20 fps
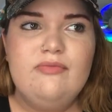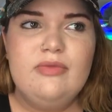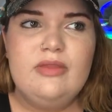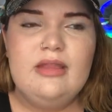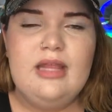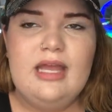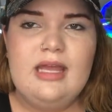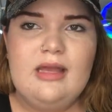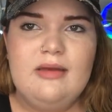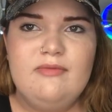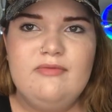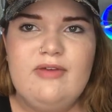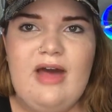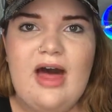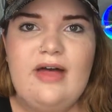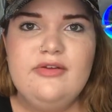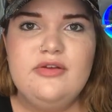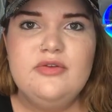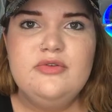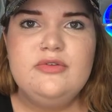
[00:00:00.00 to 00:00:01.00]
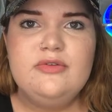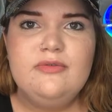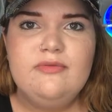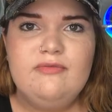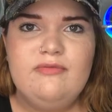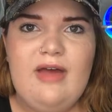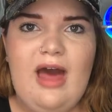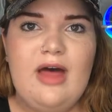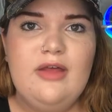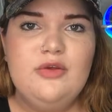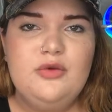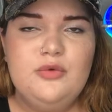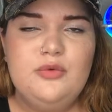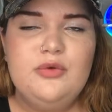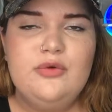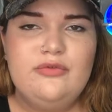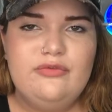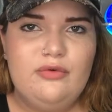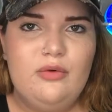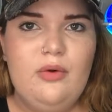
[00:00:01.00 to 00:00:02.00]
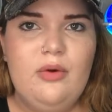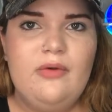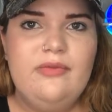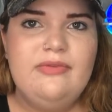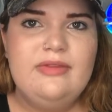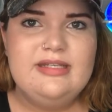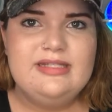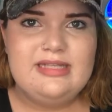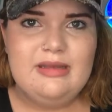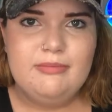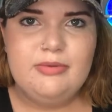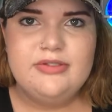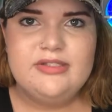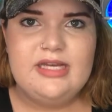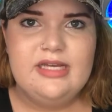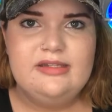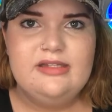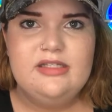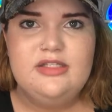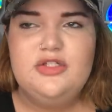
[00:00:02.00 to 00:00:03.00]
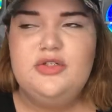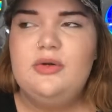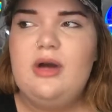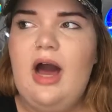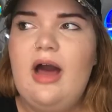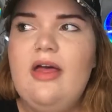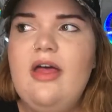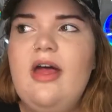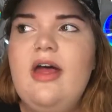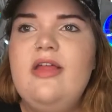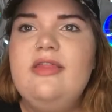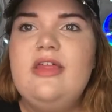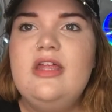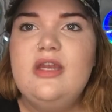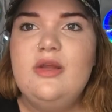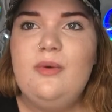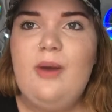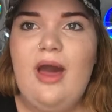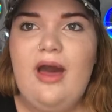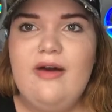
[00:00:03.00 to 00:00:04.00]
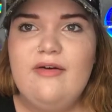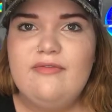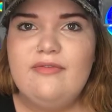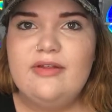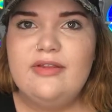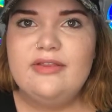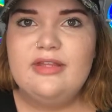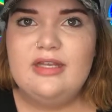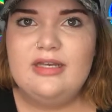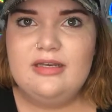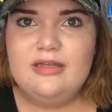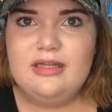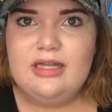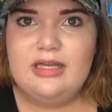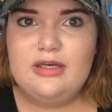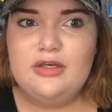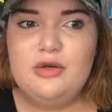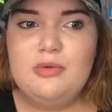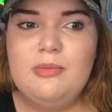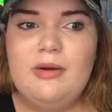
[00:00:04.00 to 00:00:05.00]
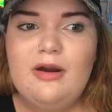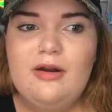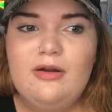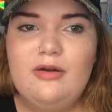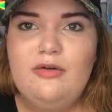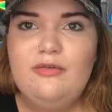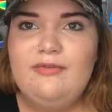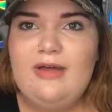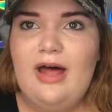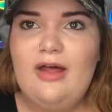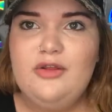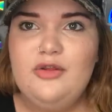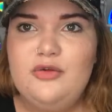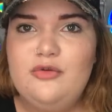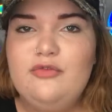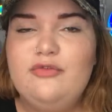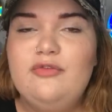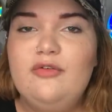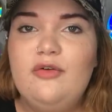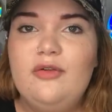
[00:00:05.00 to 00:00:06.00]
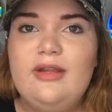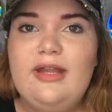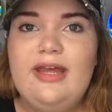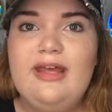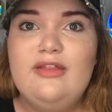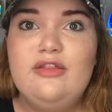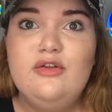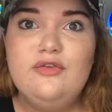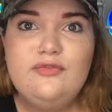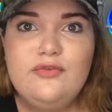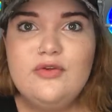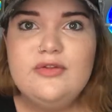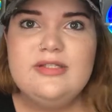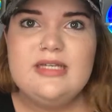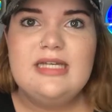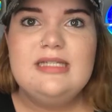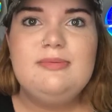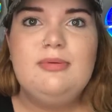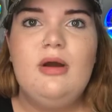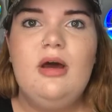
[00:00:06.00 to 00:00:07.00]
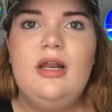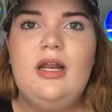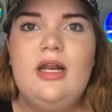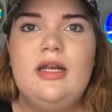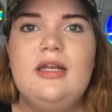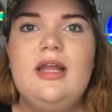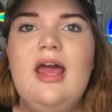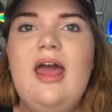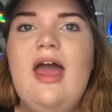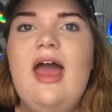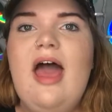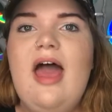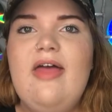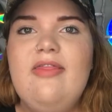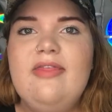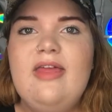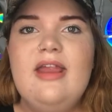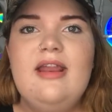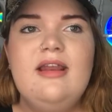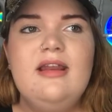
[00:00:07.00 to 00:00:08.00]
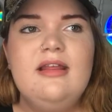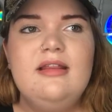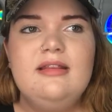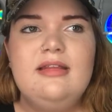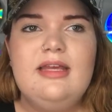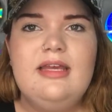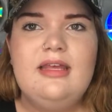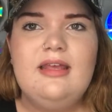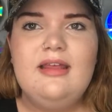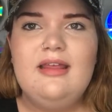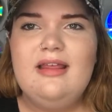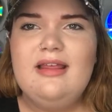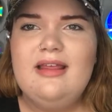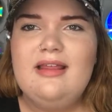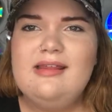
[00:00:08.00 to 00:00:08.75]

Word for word: like values valued for the sample size that you got. Then you have the like numerical value for like the full size product. And then like,